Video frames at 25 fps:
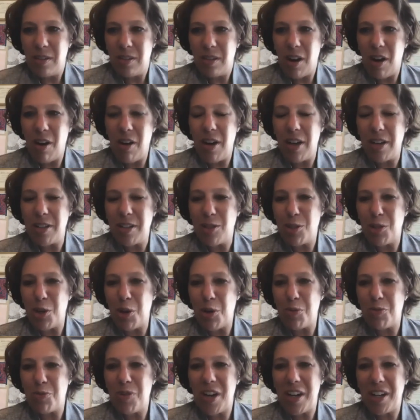all right, so
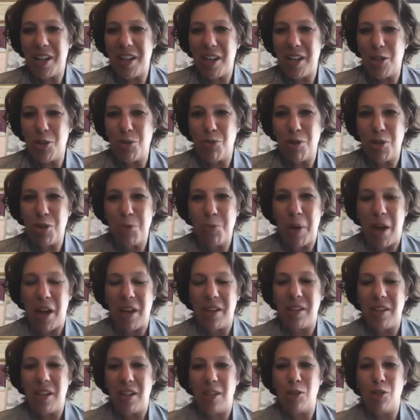Rick is
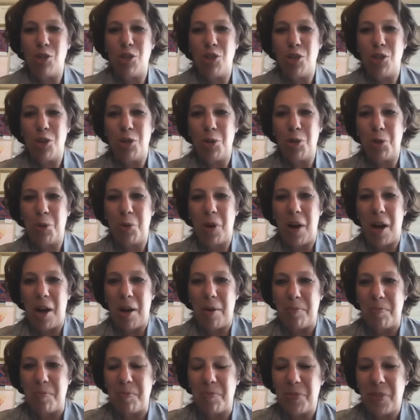responding to
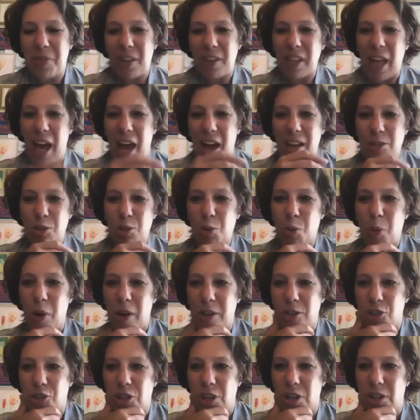um, the last
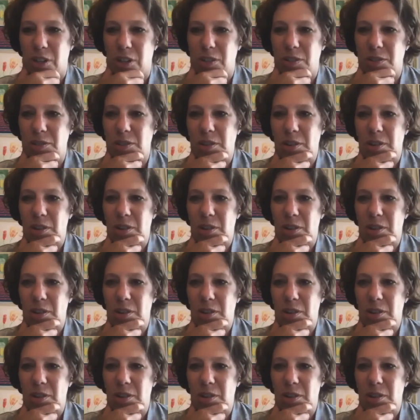question.